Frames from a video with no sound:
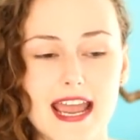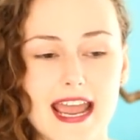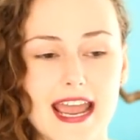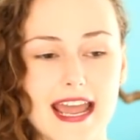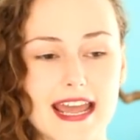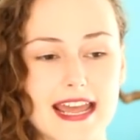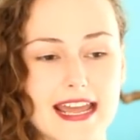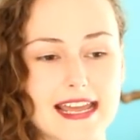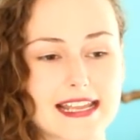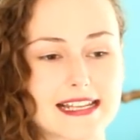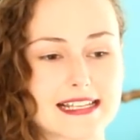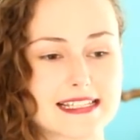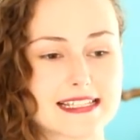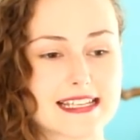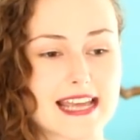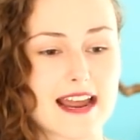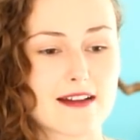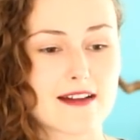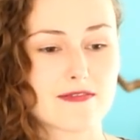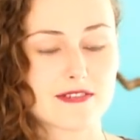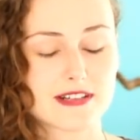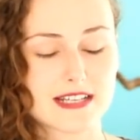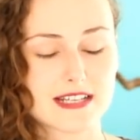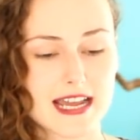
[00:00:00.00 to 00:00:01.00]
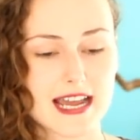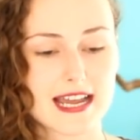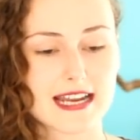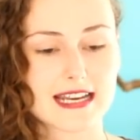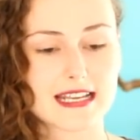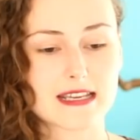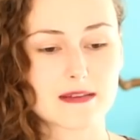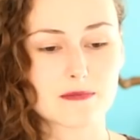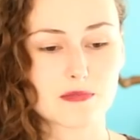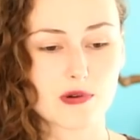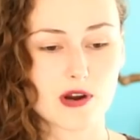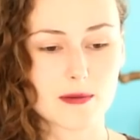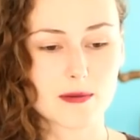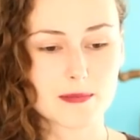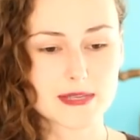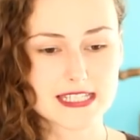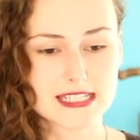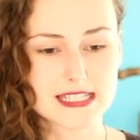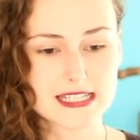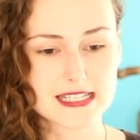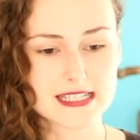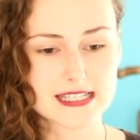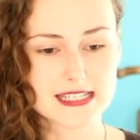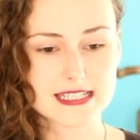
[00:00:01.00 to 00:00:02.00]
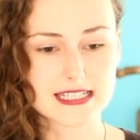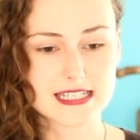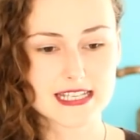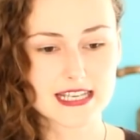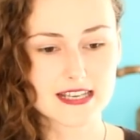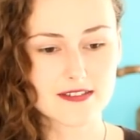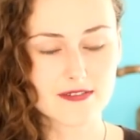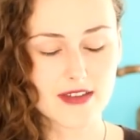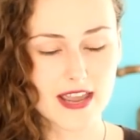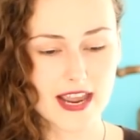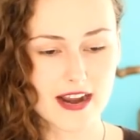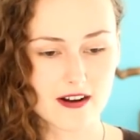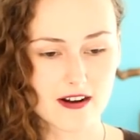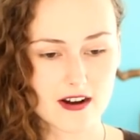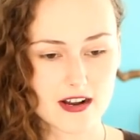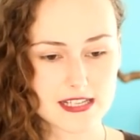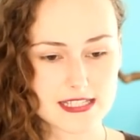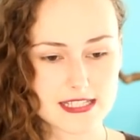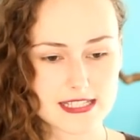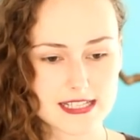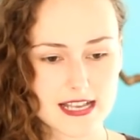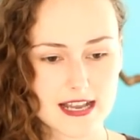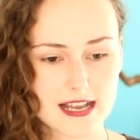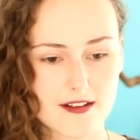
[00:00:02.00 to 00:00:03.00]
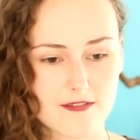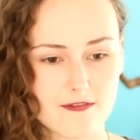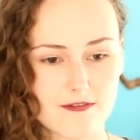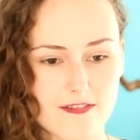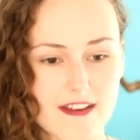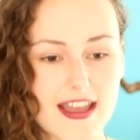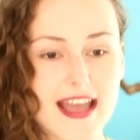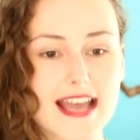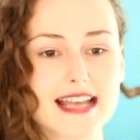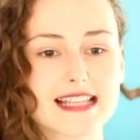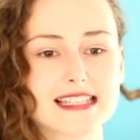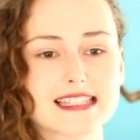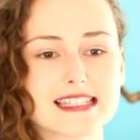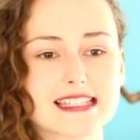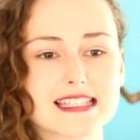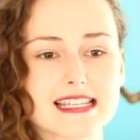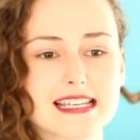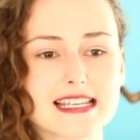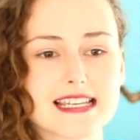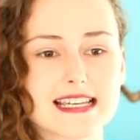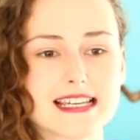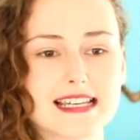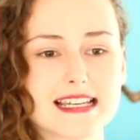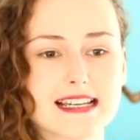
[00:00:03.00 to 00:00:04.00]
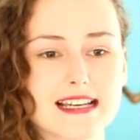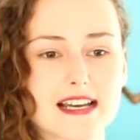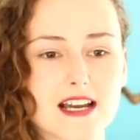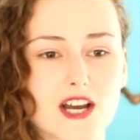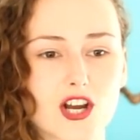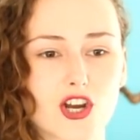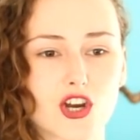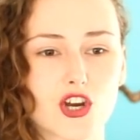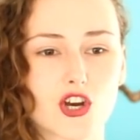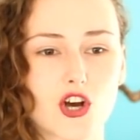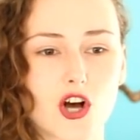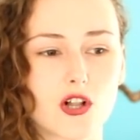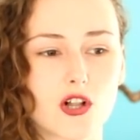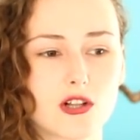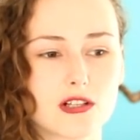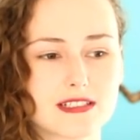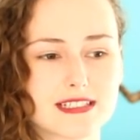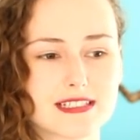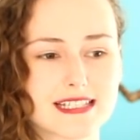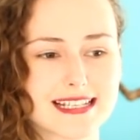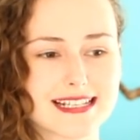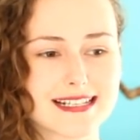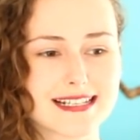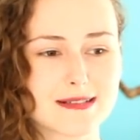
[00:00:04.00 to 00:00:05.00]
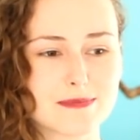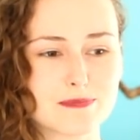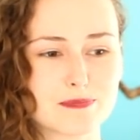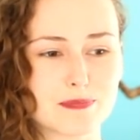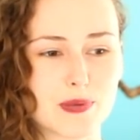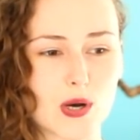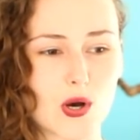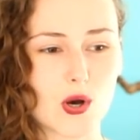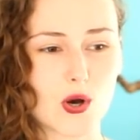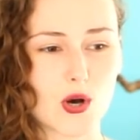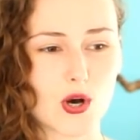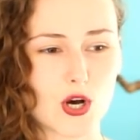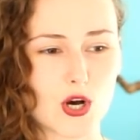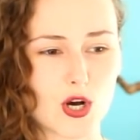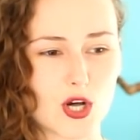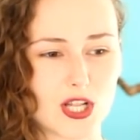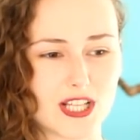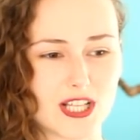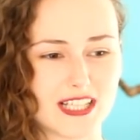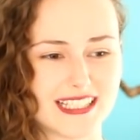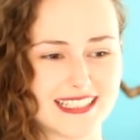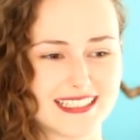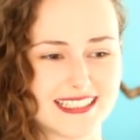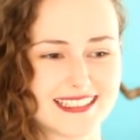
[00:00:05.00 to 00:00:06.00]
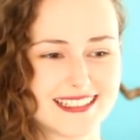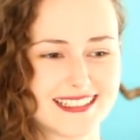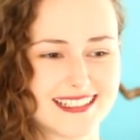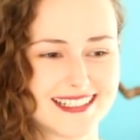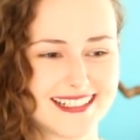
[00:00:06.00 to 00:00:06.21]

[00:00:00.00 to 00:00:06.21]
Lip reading: And Aphrodite promises to give Eros a fancy golden ball